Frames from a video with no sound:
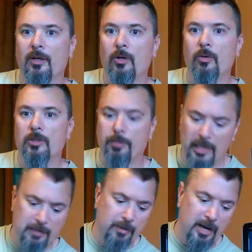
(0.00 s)
who was
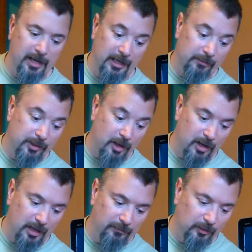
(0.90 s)
played by, and I'm
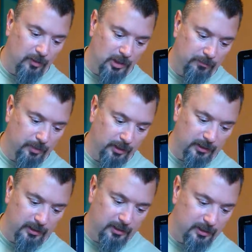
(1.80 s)
sorry I have to look,
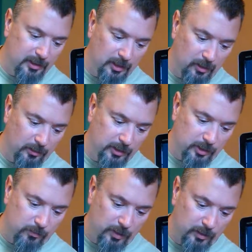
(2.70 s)
but it's
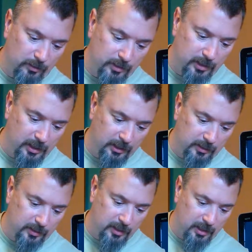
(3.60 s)
just one of those
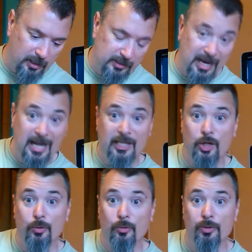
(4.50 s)
things, Don
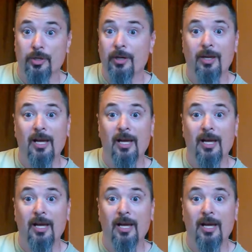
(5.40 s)
Hughes.